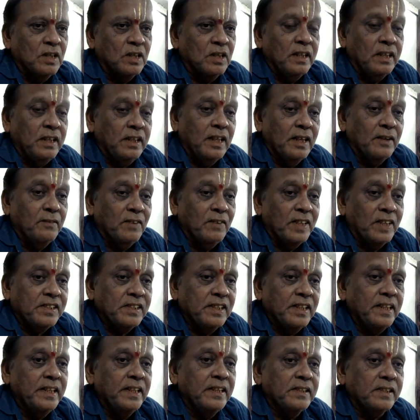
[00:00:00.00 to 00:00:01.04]
Here, vested
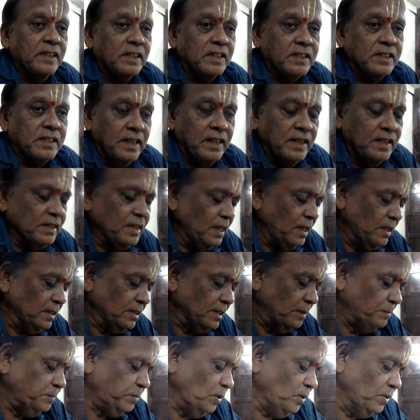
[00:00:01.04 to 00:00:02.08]
interest is,
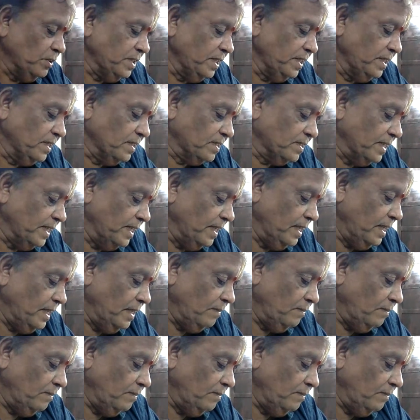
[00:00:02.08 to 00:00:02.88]
suppose it is said,